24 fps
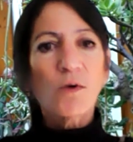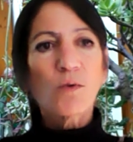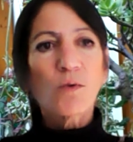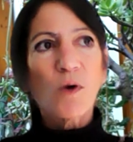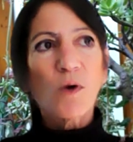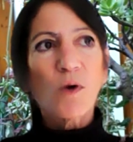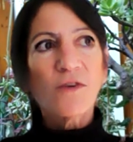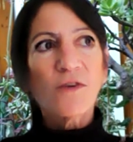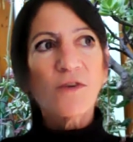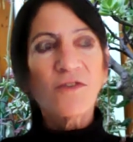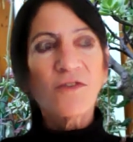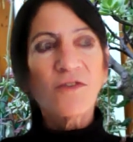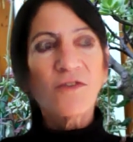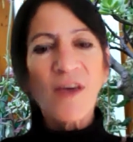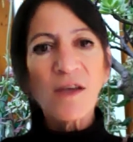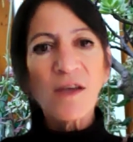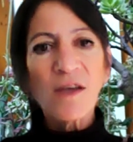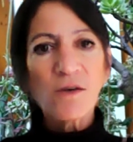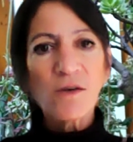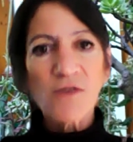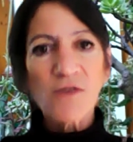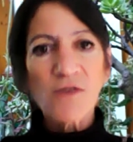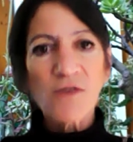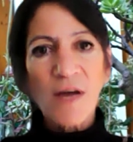was 10
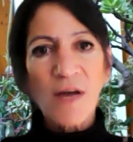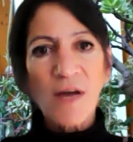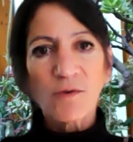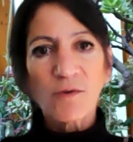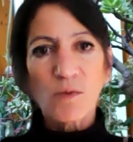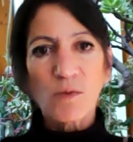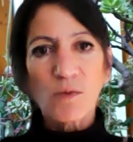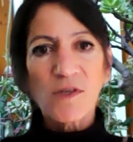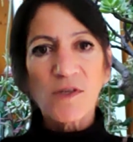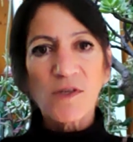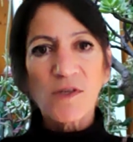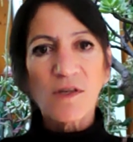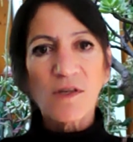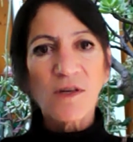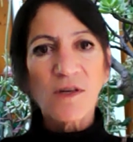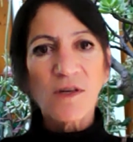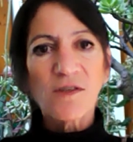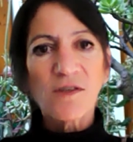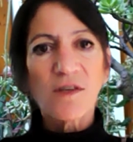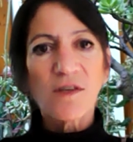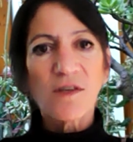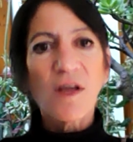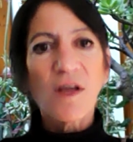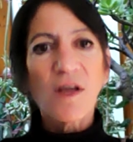years after we
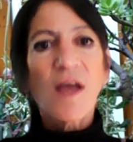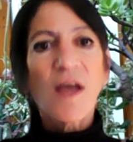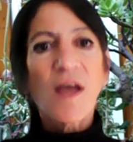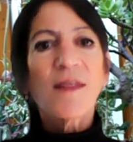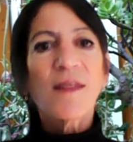delisted,